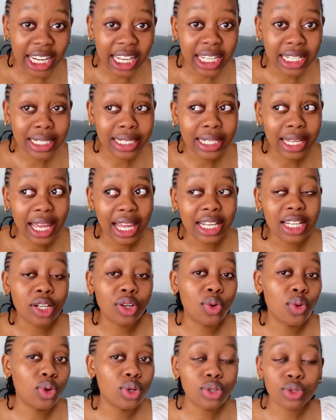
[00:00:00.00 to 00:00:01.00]
it and it
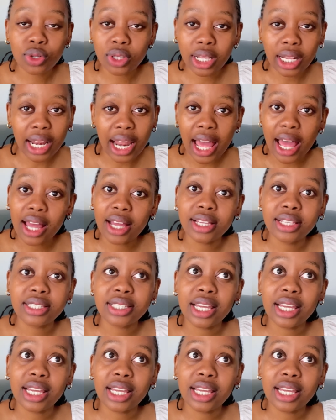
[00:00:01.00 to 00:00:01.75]
goes to the lungs,